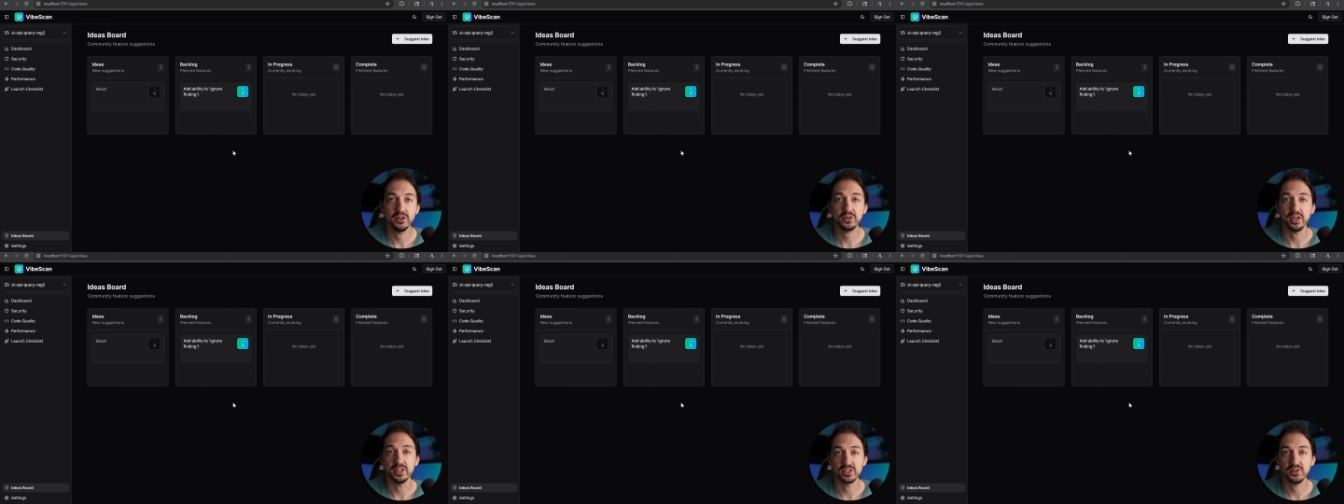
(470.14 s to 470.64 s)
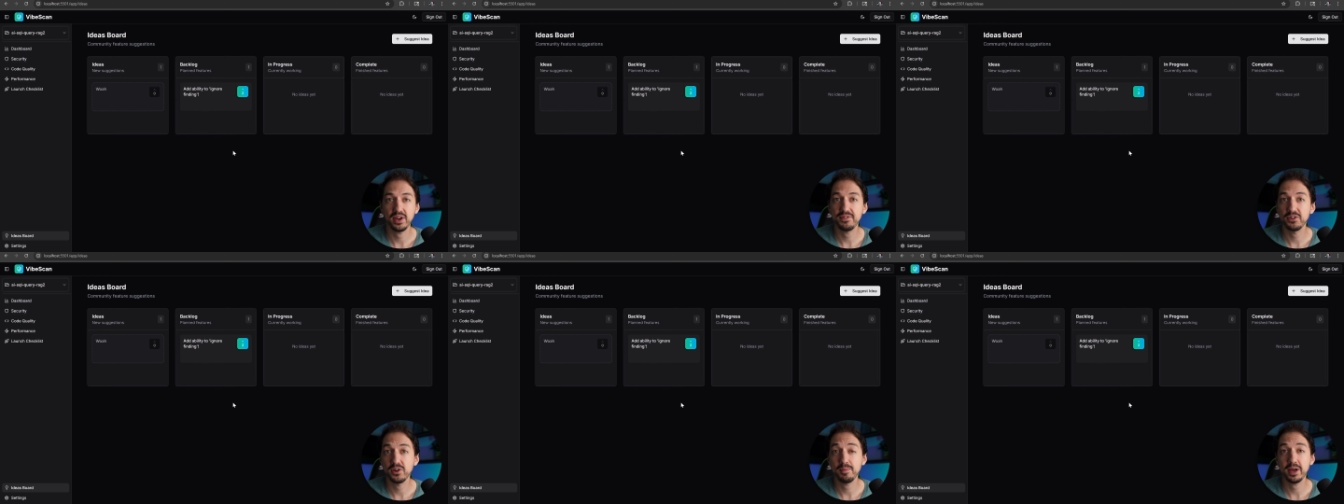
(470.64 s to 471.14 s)
Okay, so
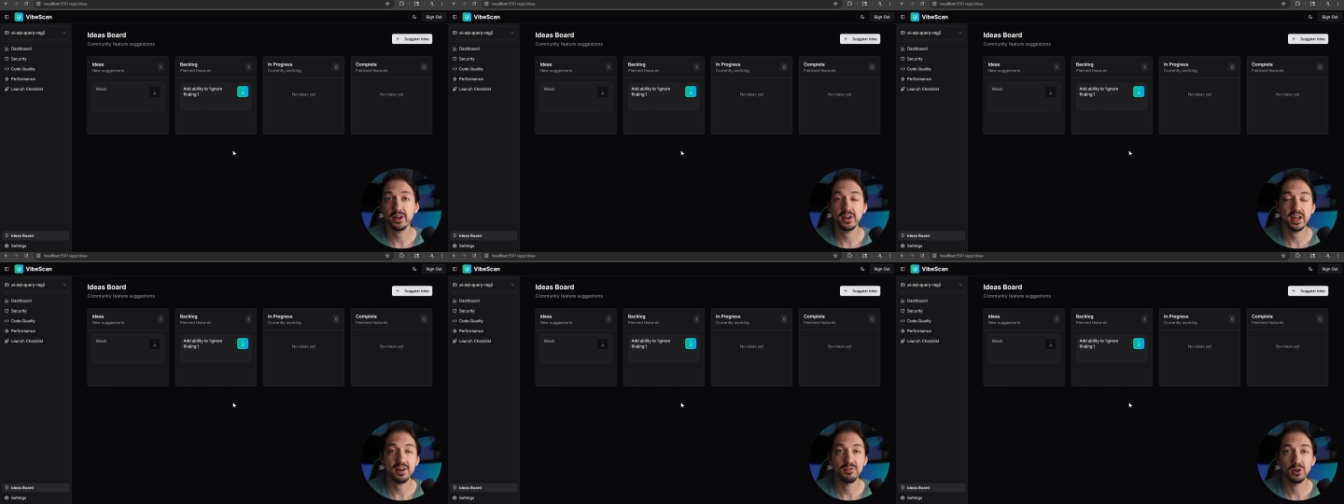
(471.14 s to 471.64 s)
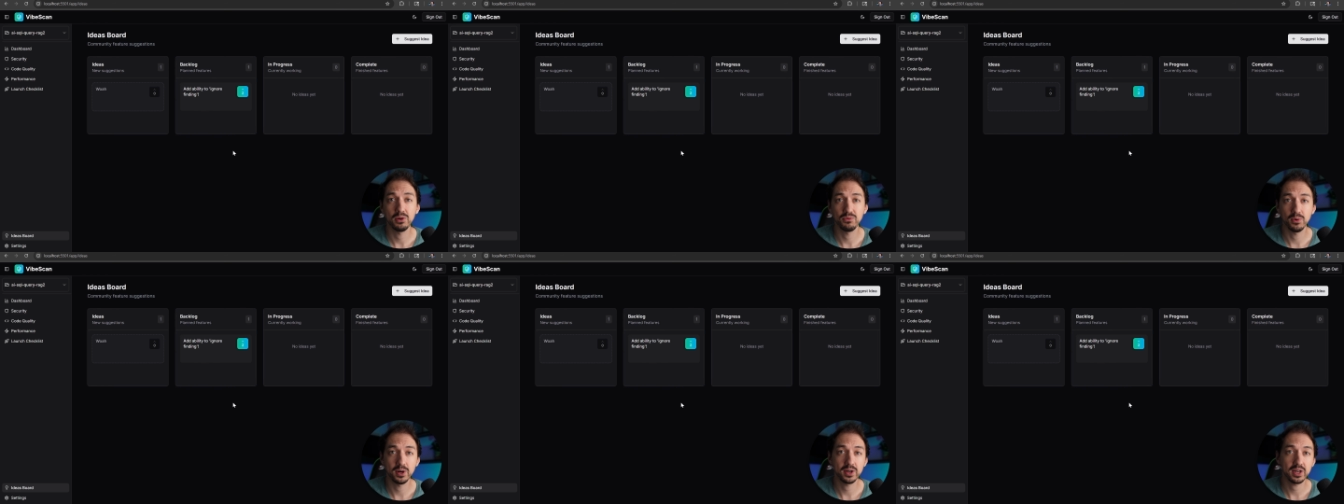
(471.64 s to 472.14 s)
after about an hour of
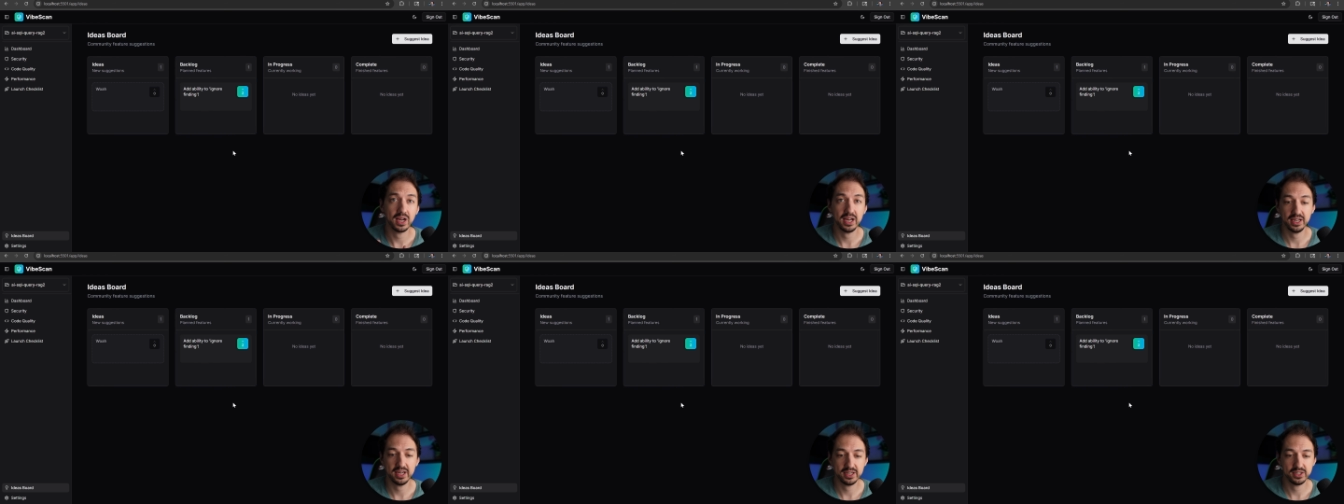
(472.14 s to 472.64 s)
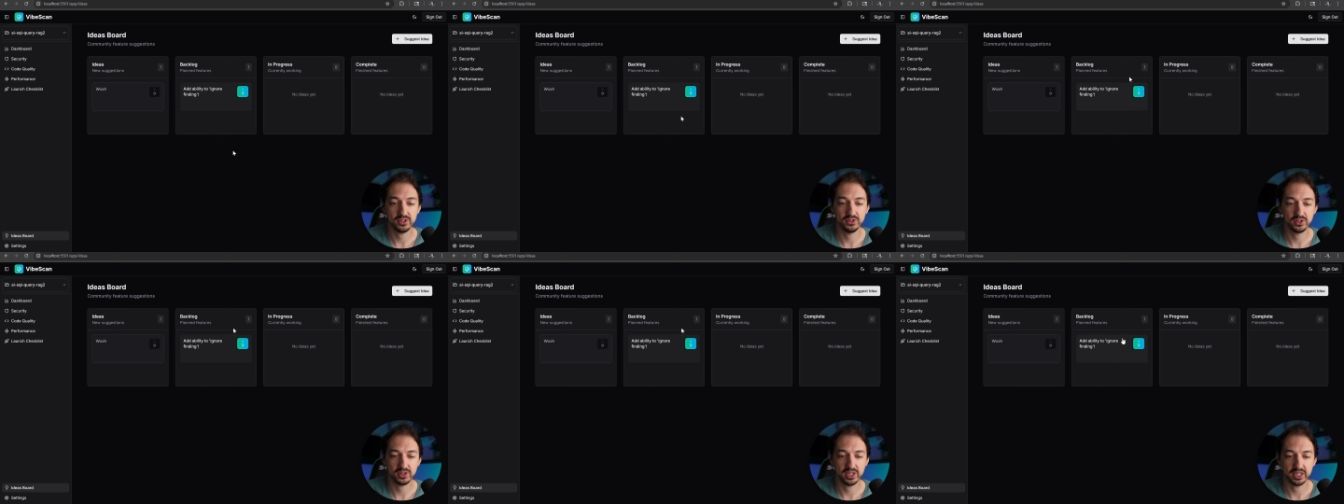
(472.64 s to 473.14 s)
work, I got it to
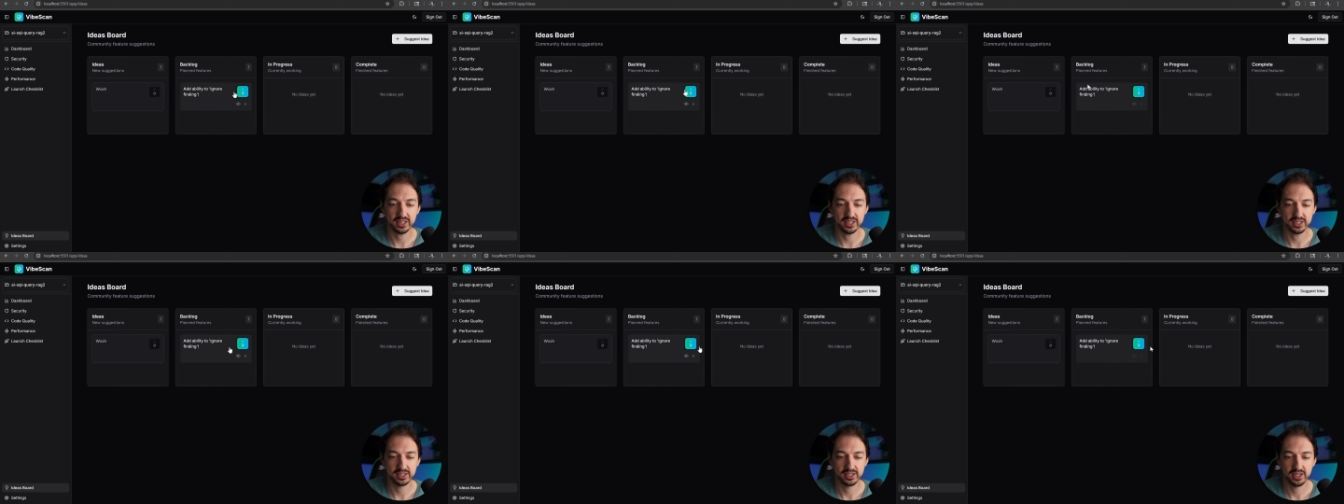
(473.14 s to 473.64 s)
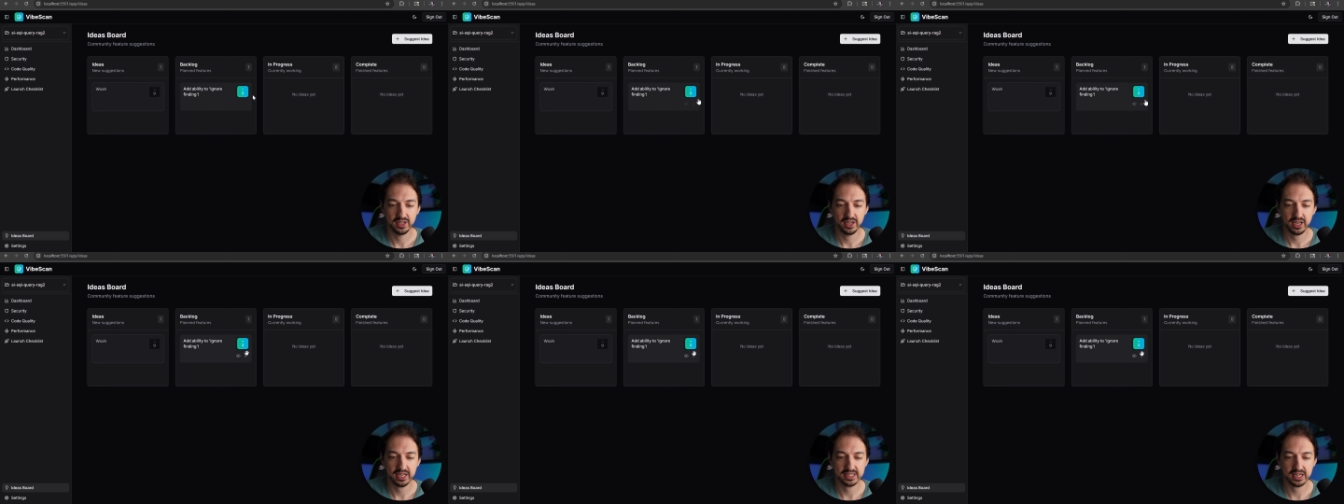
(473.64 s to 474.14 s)
look like this.
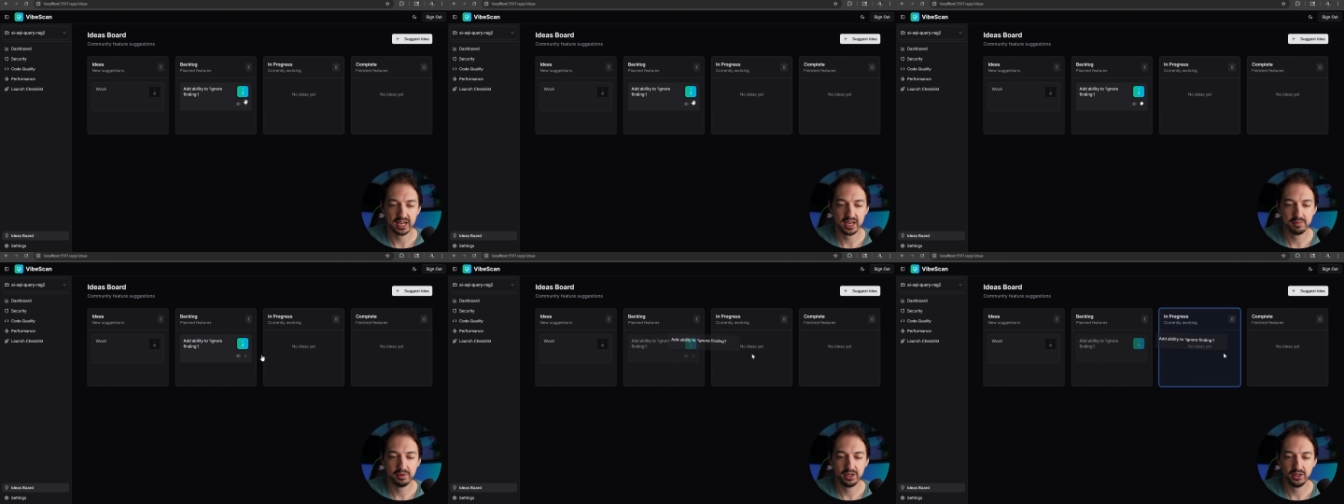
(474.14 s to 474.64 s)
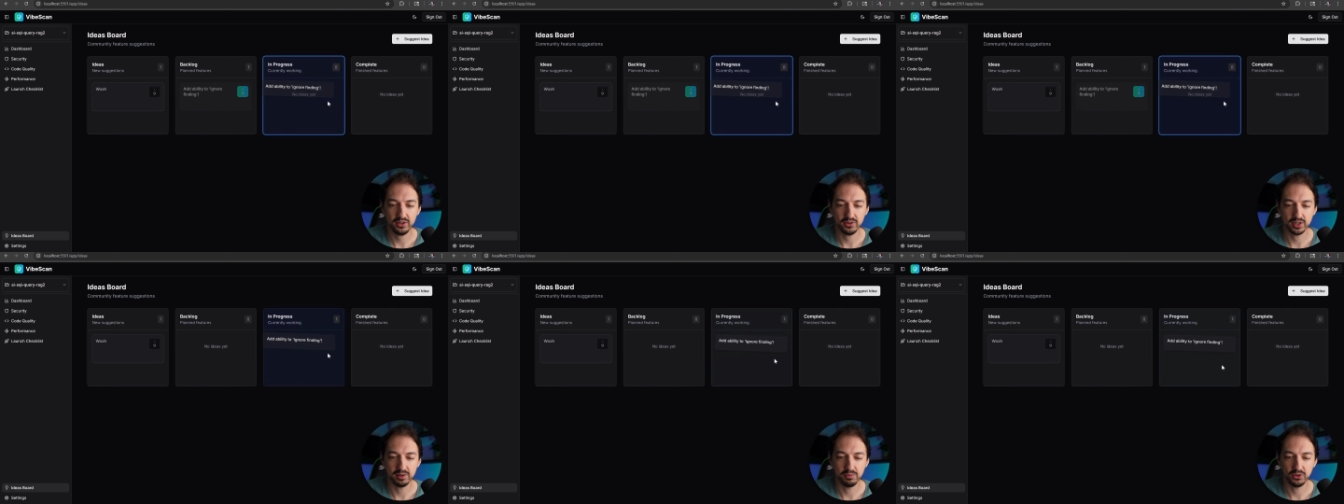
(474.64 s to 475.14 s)
As an admin, you
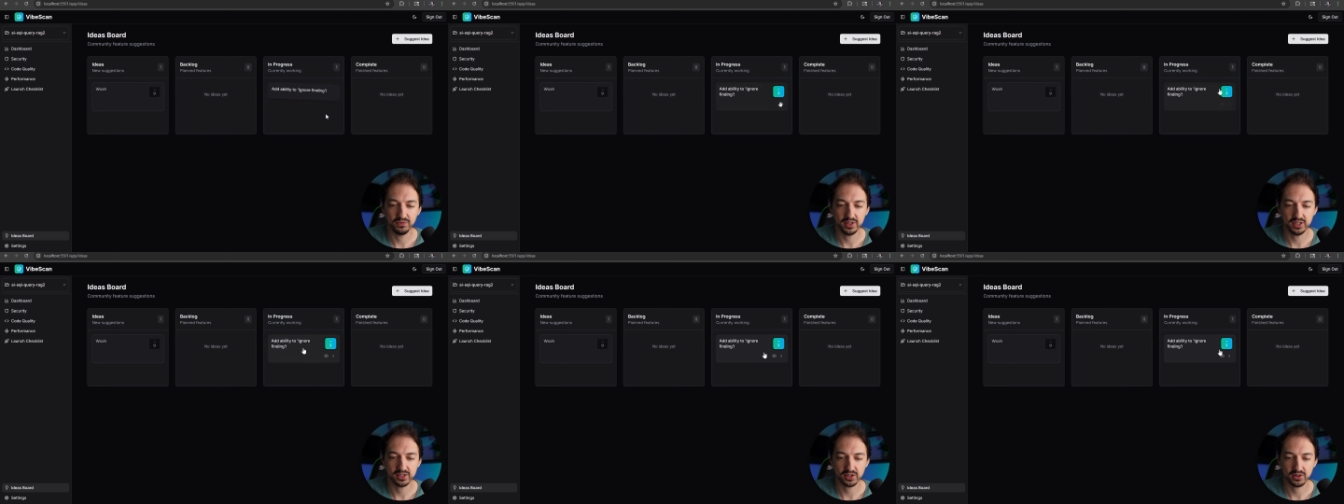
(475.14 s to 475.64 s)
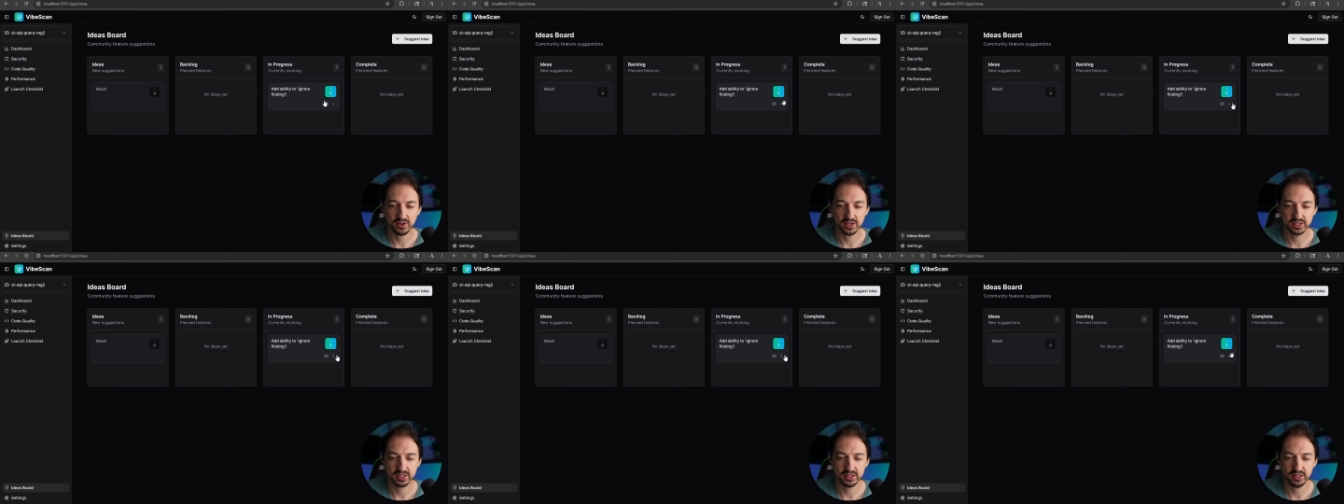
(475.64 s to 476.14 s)
can move these
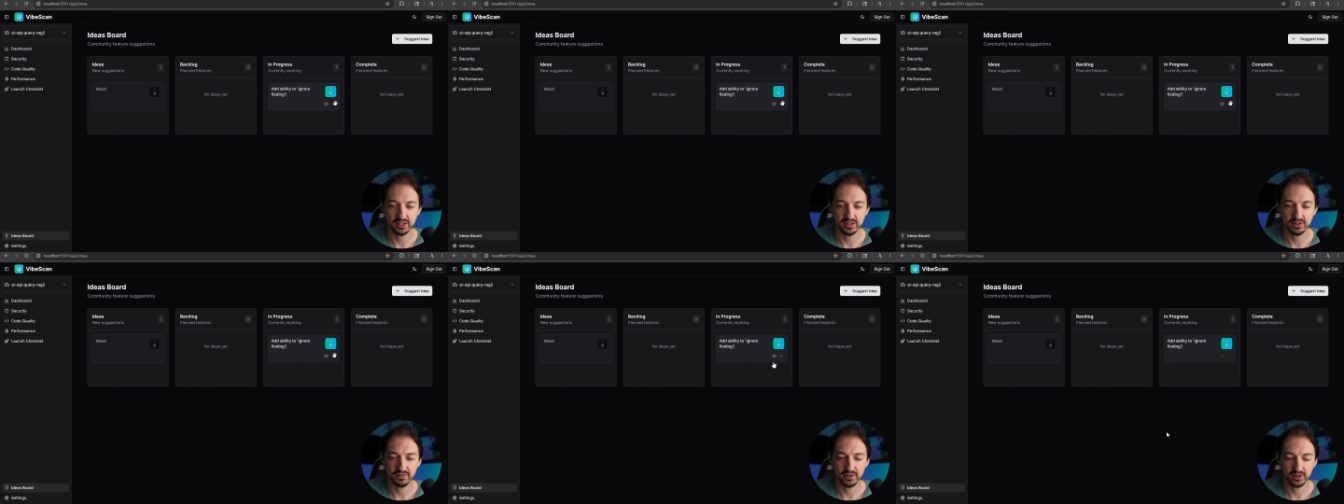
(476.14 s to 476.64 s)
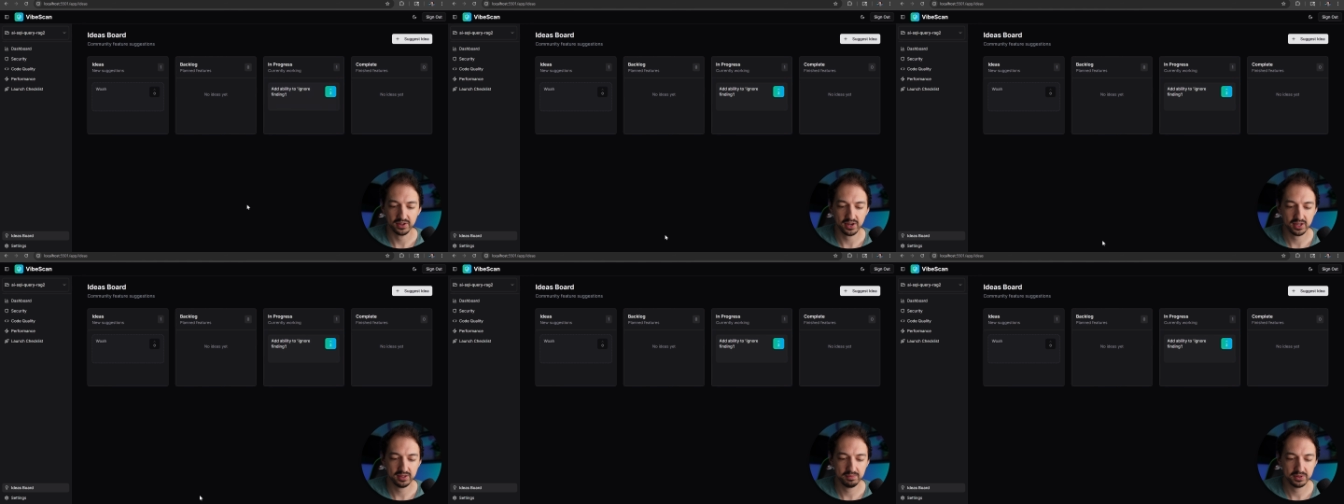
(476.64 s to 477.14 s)
across the different
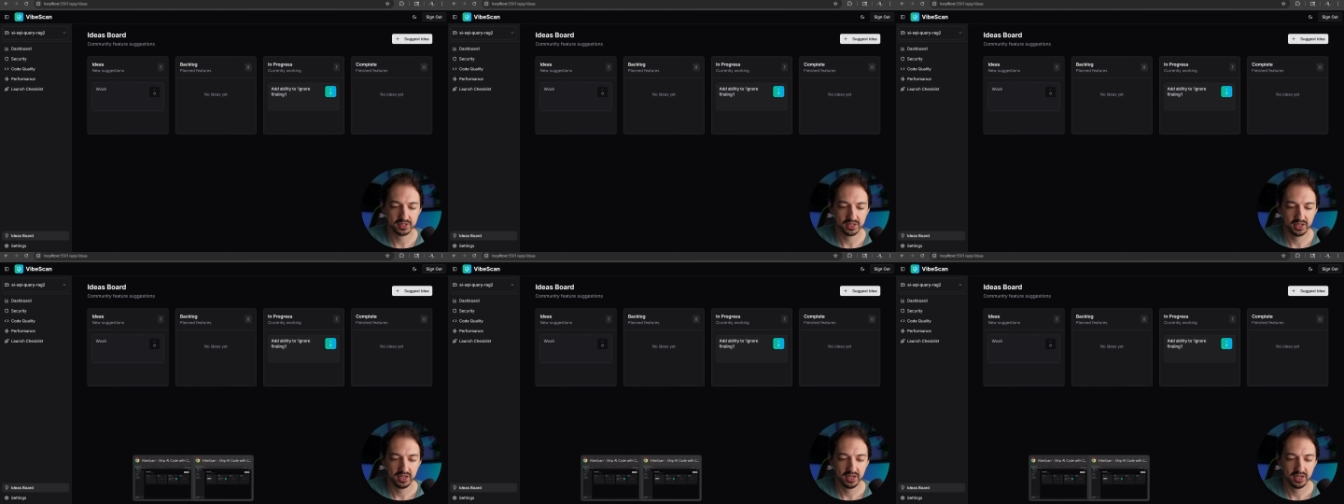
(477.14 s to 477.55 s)
columns,